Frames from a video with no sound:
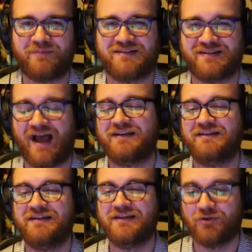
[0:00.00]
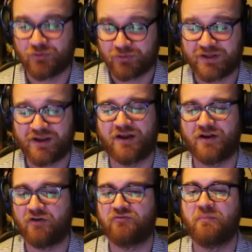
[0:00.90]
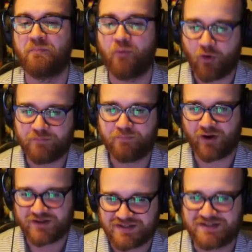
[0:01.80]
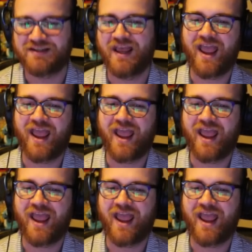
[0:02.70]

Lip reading: is not nearly enough board presence,